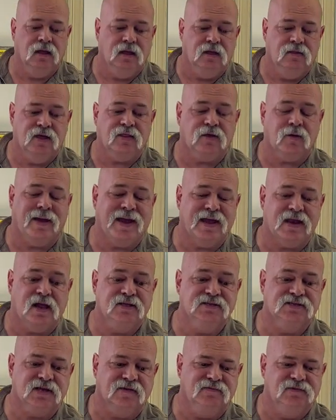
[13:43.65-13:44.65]
The other
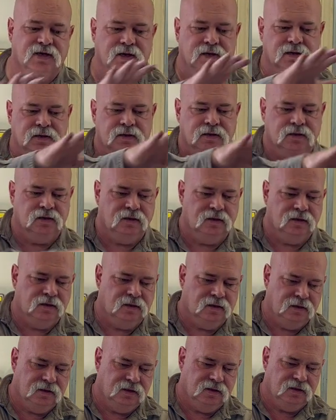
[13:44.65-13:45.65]
add-ons I've done
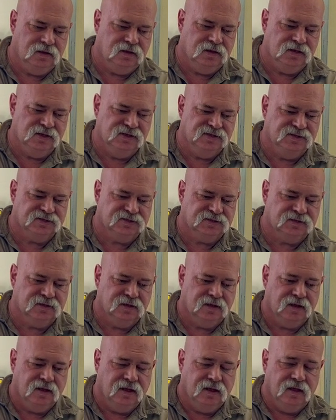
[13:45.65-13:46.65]
is
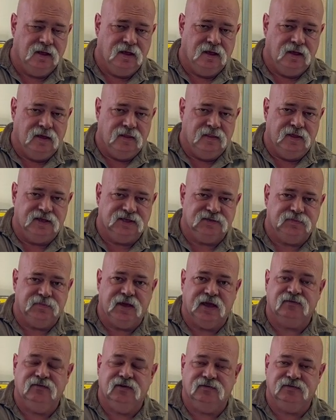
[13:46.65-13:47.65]
this
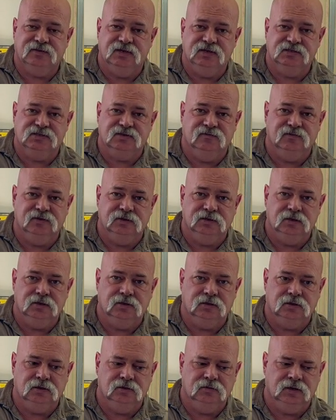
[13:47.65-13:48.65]
PEC 15 civilian
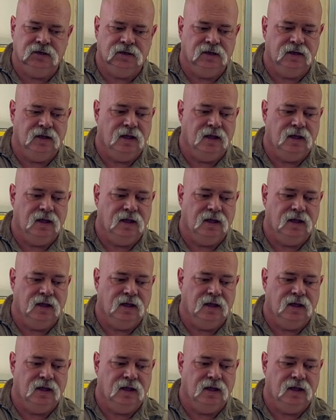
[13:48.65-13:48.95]
clone.